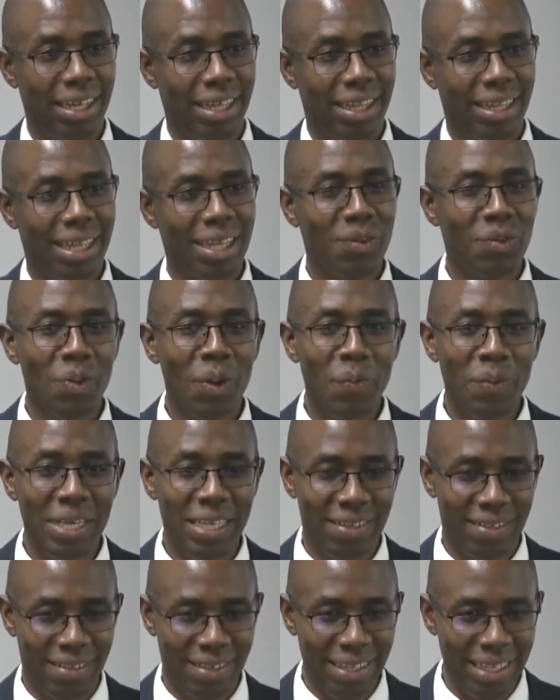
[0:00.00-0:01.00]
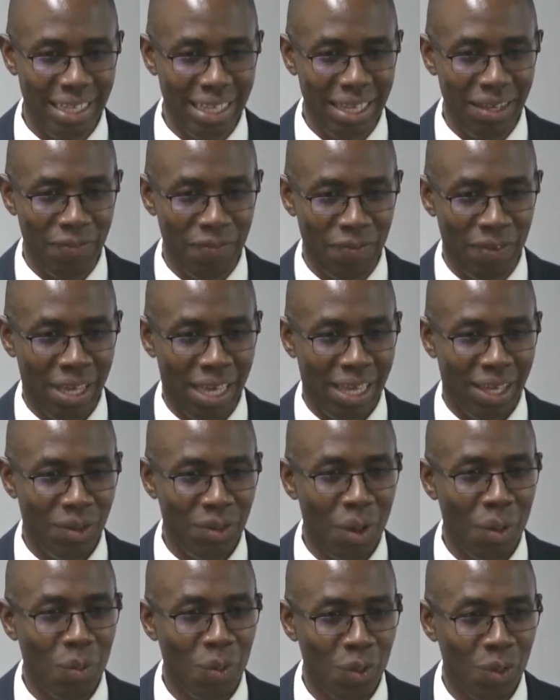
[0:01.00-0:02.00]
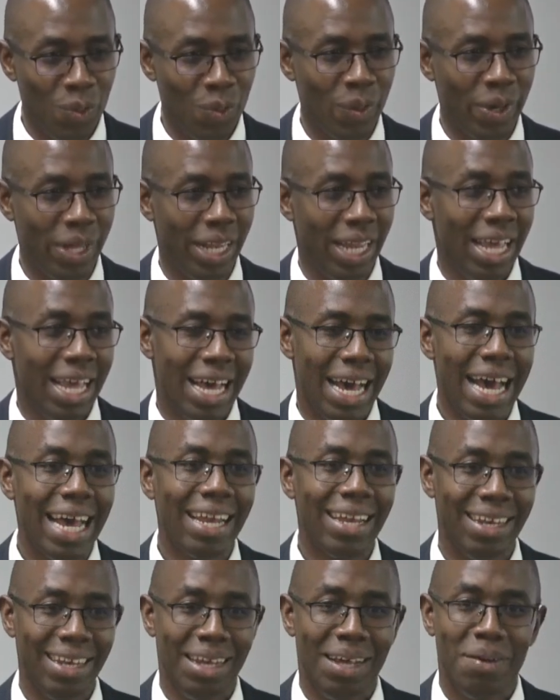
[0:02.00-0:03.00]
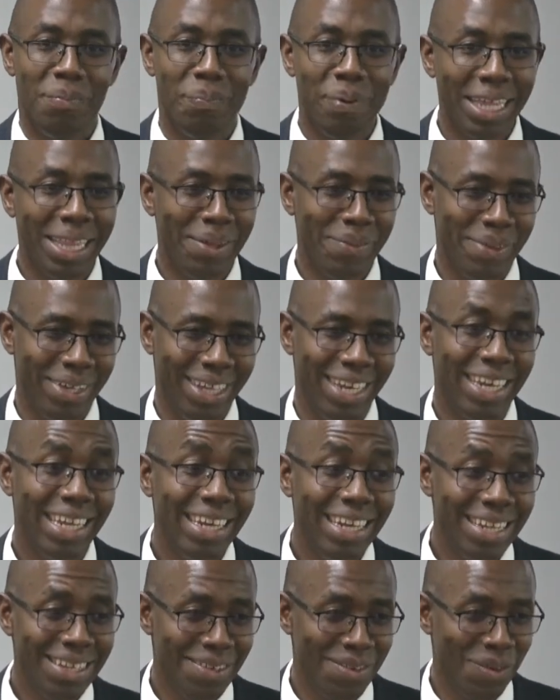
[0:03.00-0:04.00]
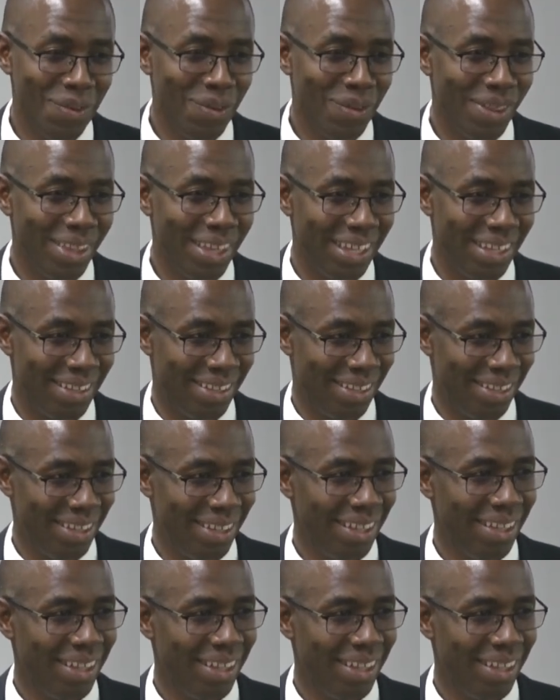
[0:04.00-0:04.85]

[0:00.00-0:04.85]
That's where we see if you are worthwhile. And by the way, ladies know this.